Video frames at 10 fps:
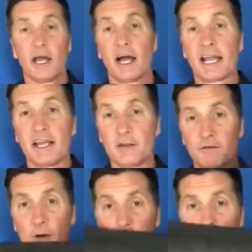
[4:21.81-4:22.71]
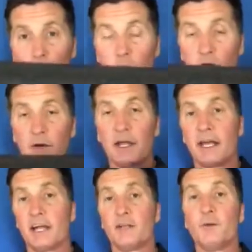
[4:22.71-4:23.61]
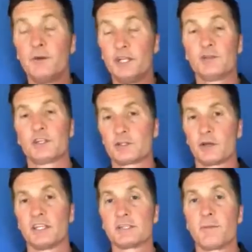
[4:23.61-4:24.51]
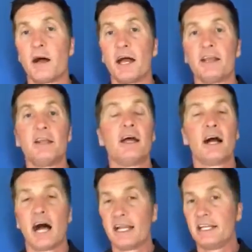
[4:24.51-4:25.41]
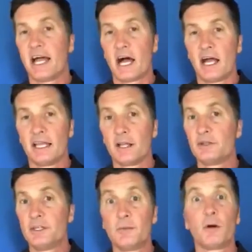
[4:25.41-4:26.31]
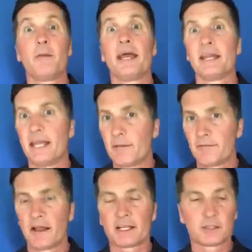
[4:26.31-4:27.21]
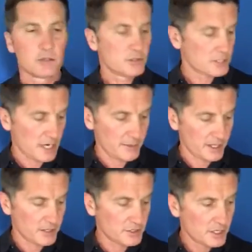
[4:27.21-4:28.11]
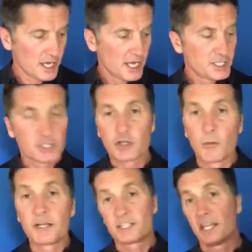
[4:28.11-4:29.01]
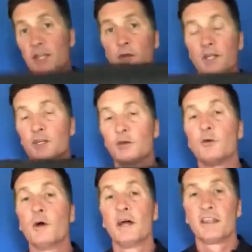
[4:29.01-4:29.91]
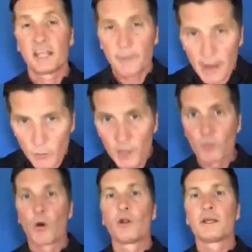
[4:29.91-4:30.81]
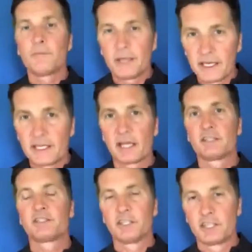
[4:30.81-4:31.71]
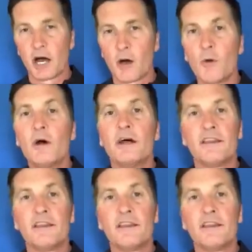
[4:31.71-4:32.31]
Again, your foam roller. We use this on the spine, iliotibial band, hip flexors. I mean, there's just so much that you can do. Think about what a rolling pin does to dough.